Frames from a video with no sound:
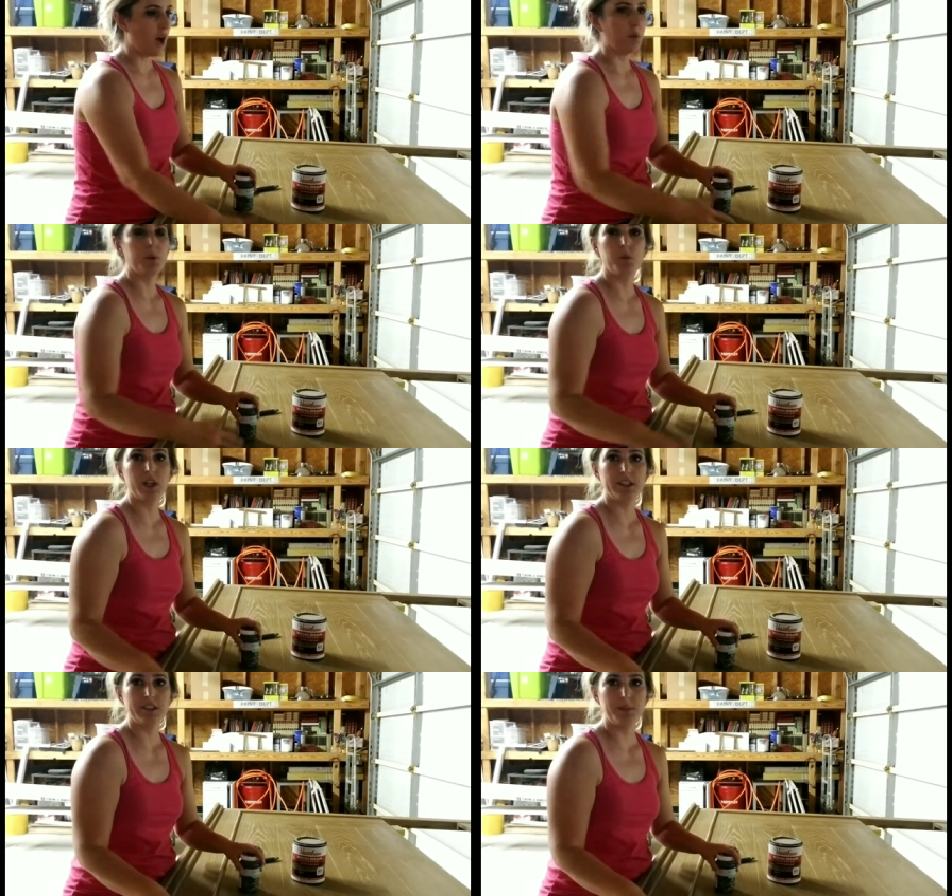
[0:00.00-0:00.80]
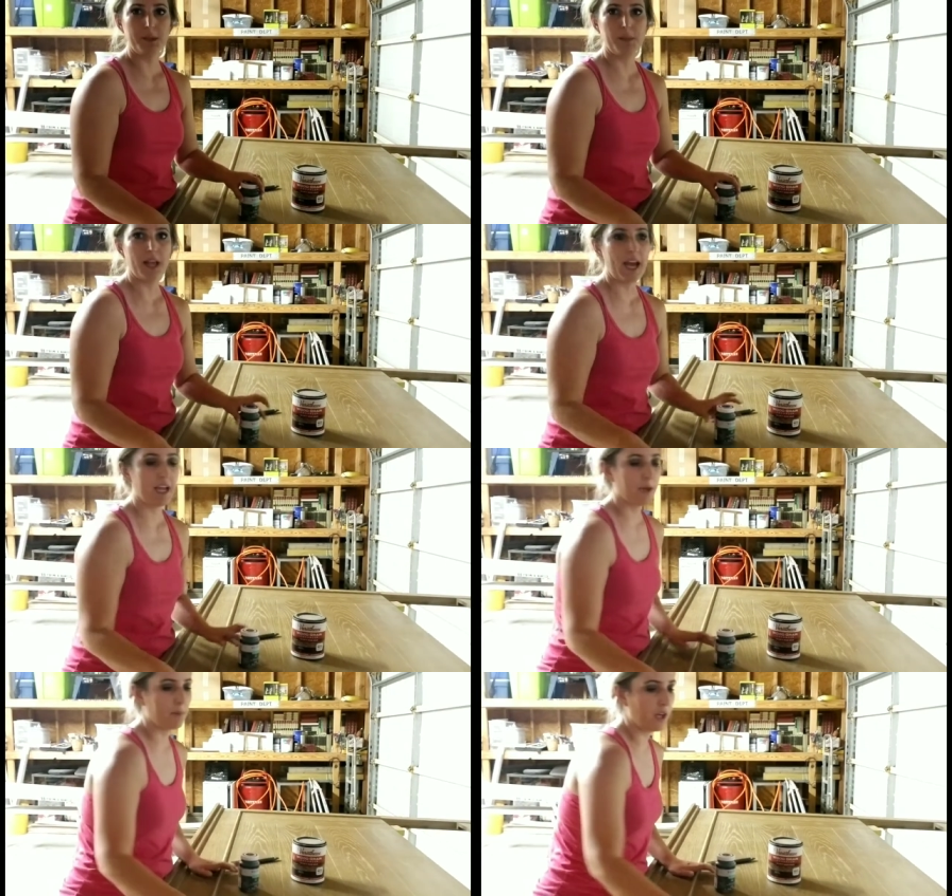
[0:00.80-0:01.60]
we want it to be
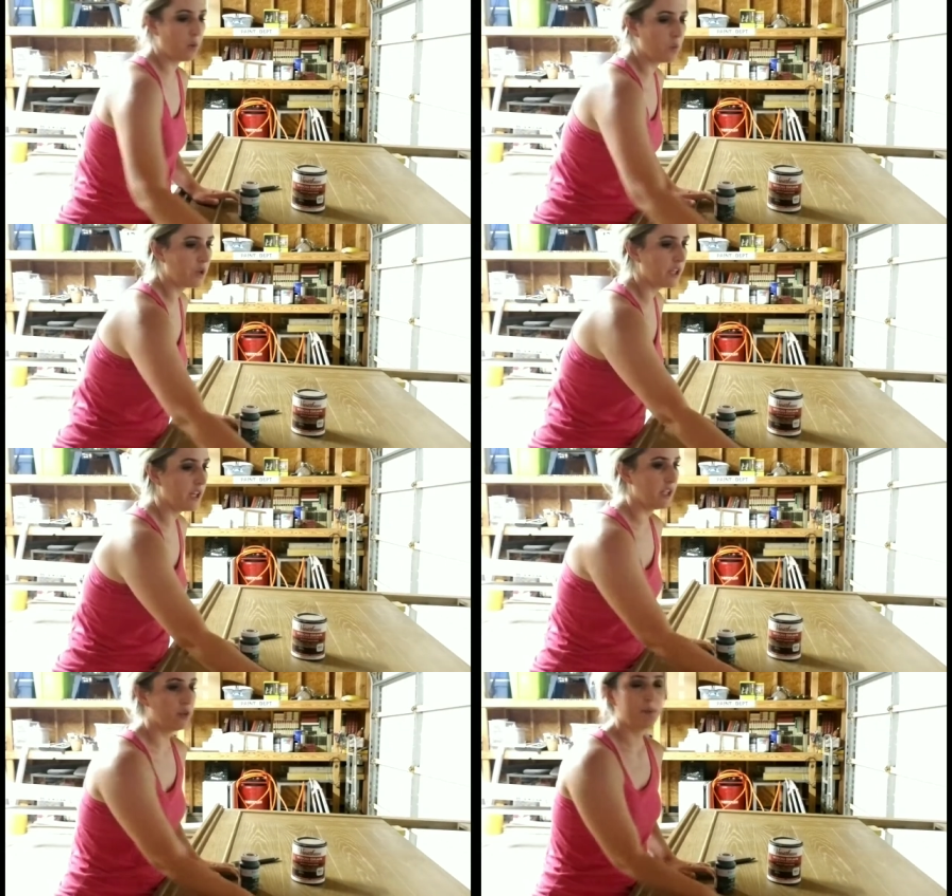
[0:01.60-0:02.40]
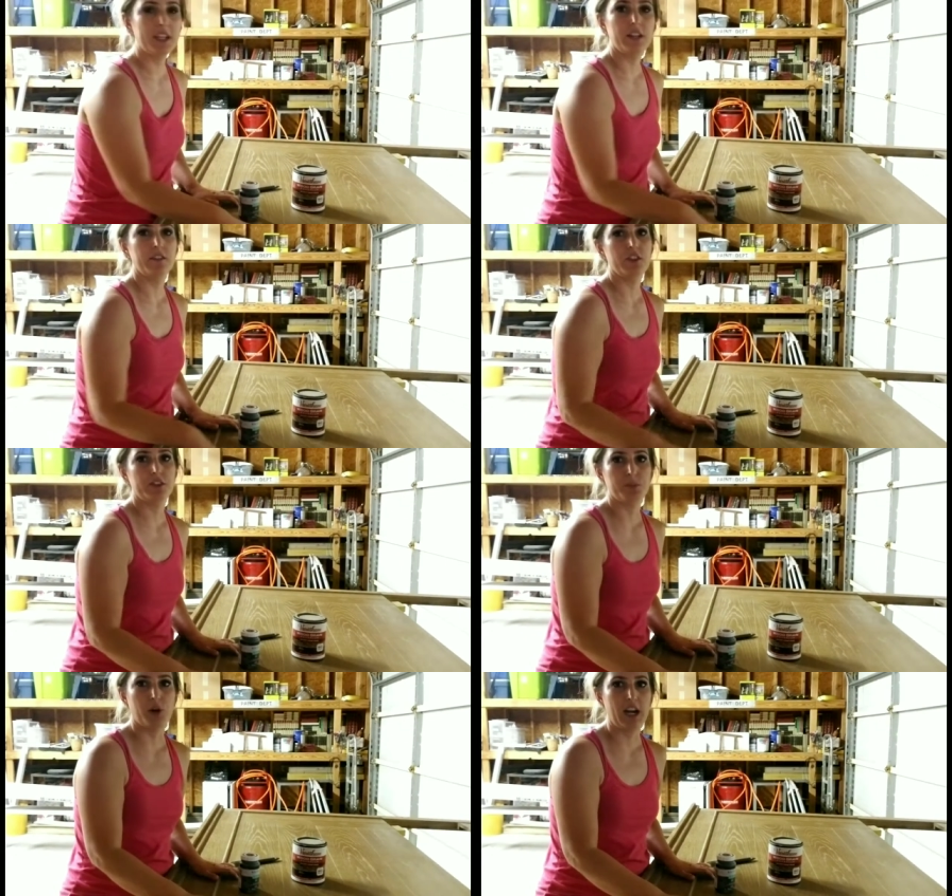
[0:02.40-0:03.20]
black, but I want a little bit of
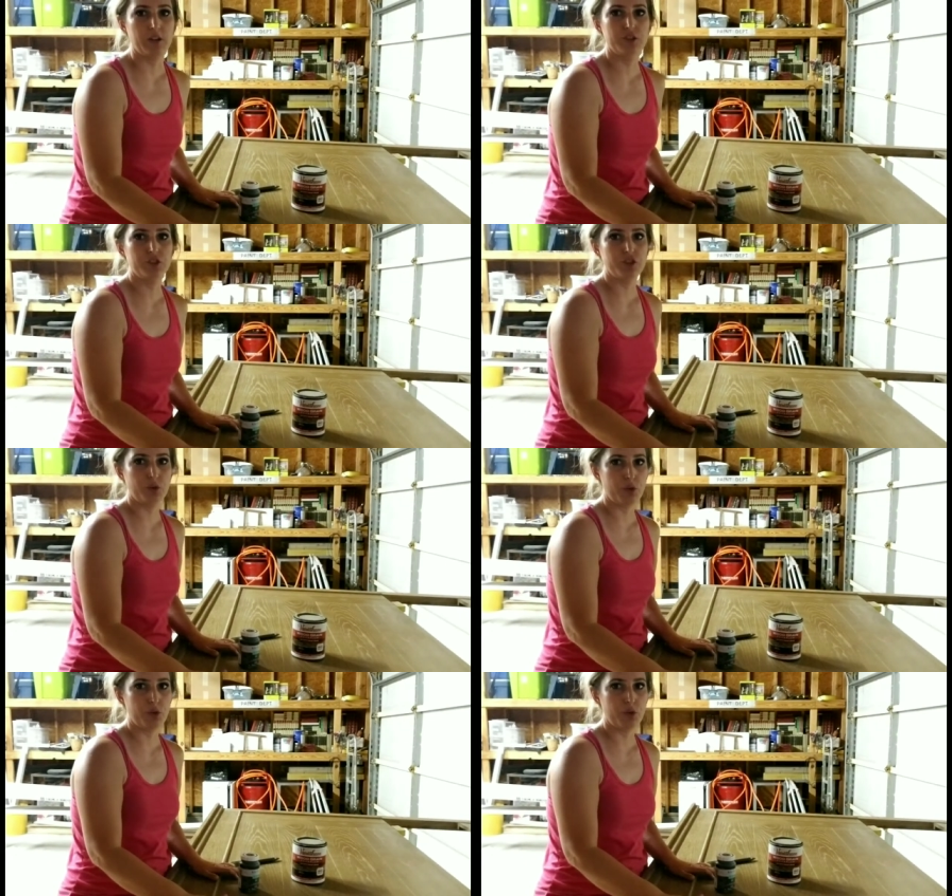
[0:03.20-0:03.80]
this brown to show